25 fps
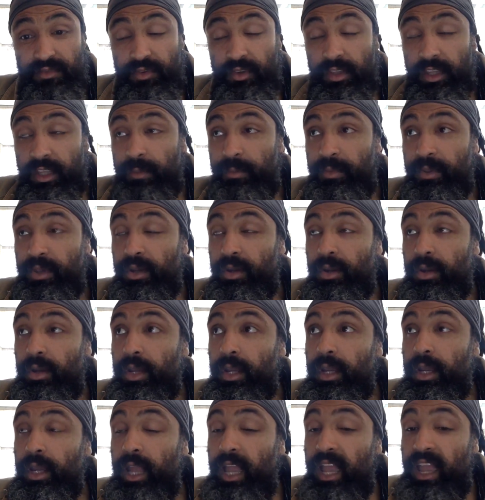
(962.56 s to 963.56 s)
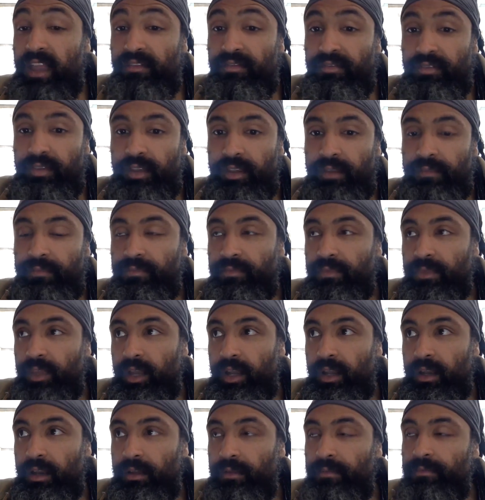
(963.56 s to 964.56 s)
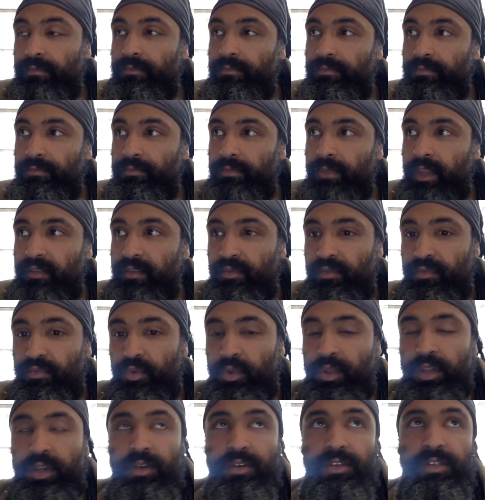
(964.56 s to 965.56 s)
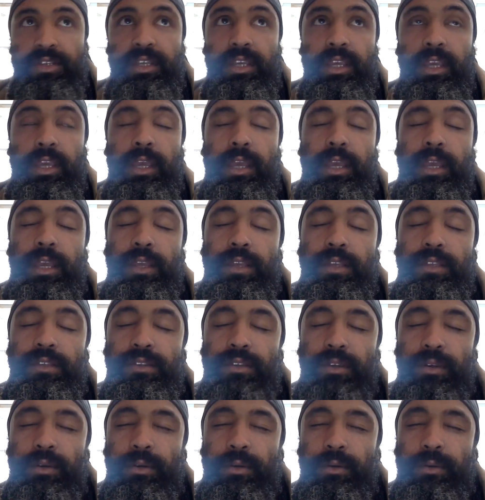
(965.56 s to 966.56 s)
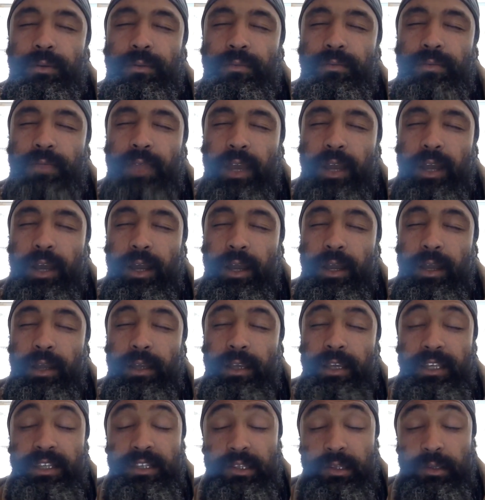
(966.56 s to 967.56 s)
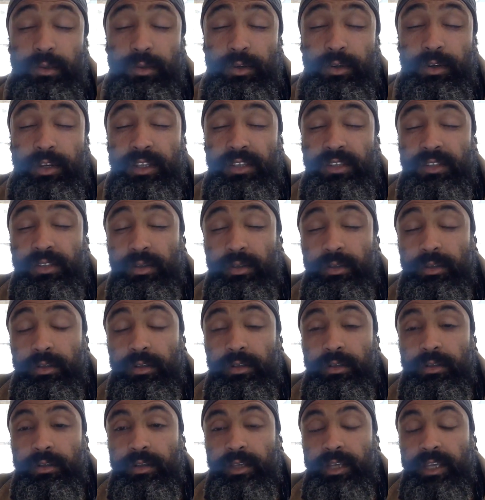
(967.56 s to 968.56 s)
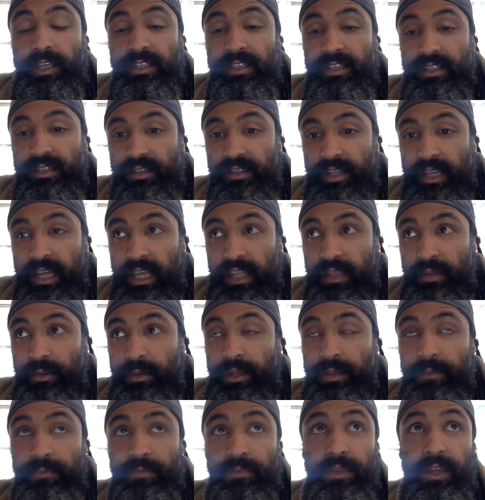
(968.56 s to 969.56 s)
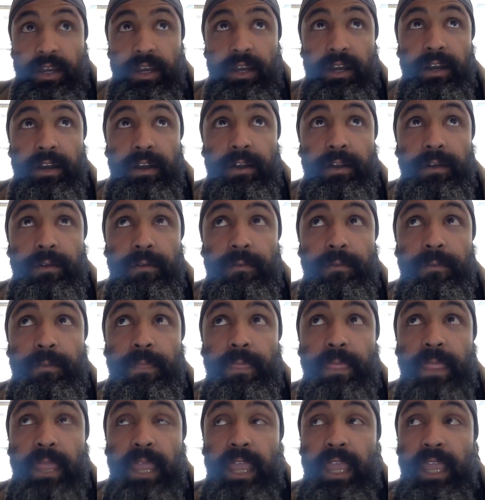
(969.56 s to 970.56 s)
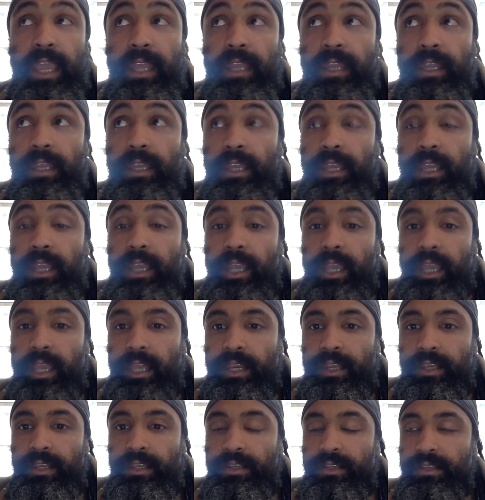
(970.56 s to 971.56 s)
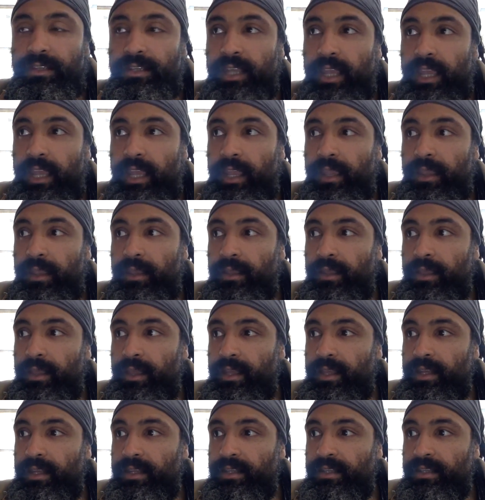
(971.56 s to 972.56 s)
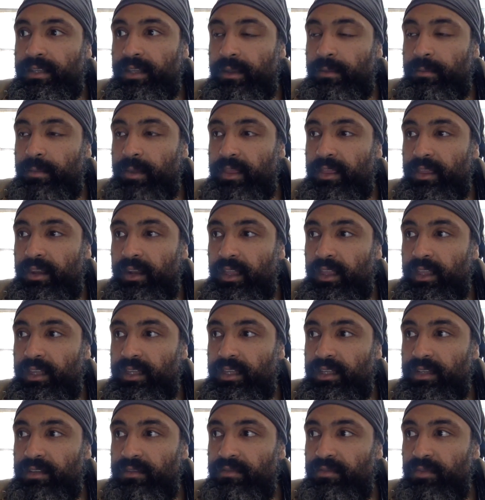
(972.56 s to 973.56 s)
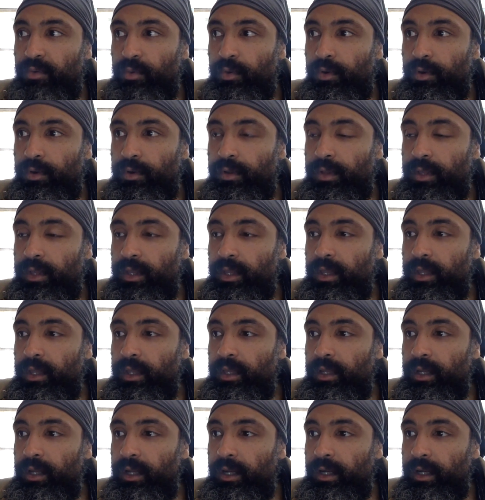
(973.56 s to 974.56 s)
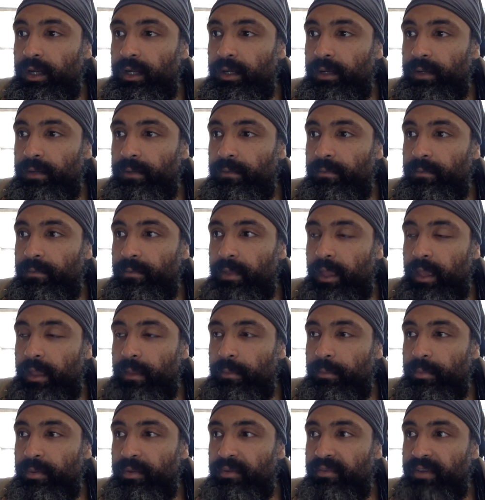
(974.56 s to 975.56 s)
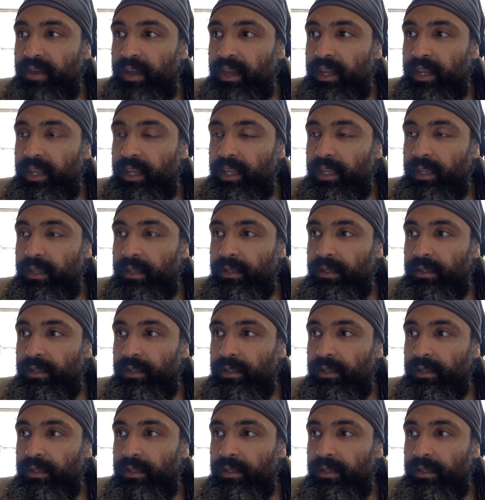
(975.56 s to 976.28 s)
for a leap year every um, every 4 years. So it's lunar, it's solar, it's intercalary, and it is a methodology for um, providing